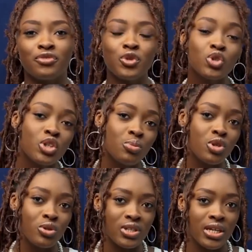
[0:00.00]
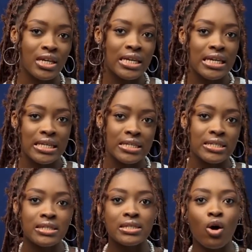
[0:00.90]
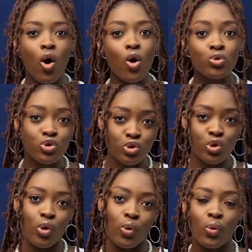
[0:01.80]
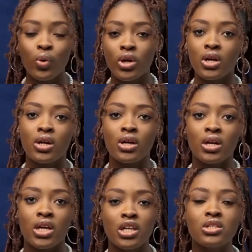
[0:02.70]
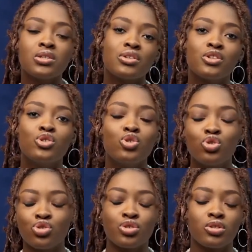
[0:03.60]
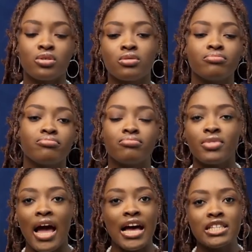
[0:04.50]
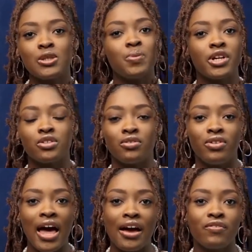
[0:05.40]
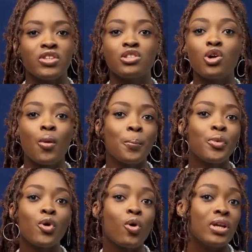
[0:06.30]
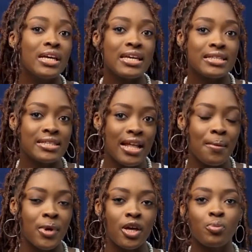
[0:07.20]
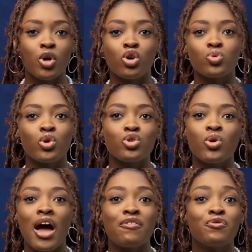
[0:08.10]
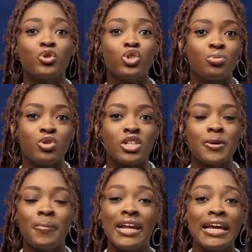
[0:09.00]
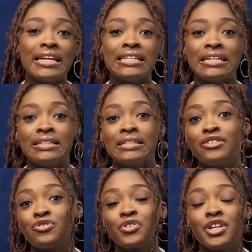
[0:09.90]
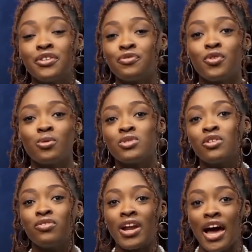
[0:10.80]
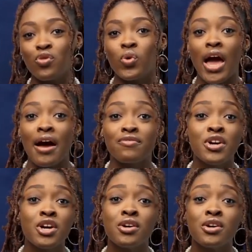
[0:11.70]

FUJI music is also into the neutral aspect of life. It's not purely Islamic, because we also have FUJI music played in different forms of life. We have